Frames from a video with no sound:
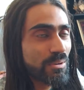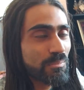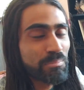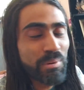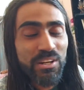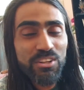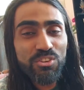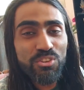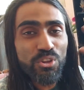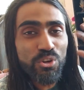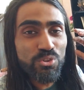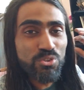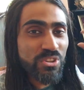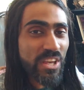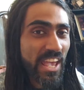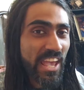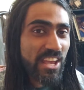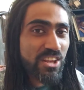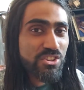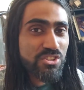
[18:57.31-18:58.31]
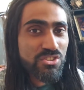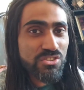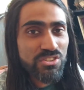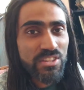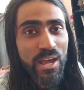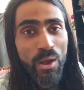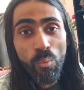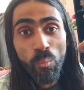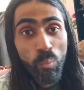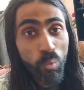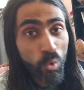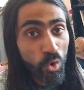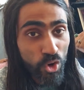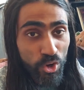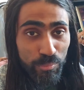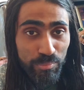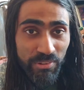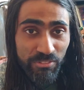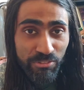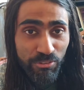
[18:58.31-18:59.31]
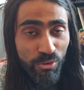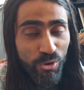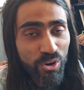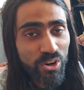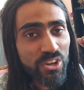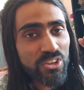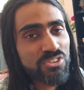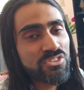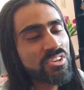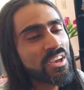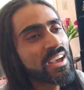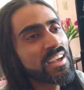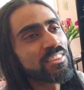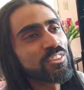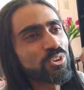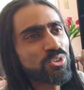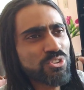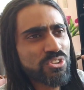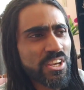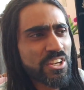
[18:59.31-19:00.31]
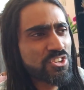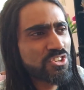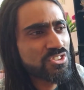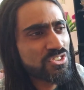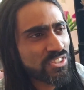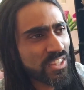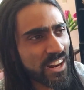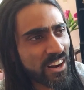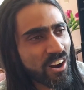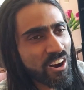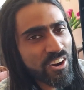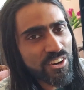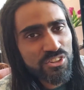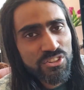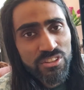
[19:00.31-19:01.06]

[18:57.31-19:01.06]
but in those ages that were before us, those ages that are to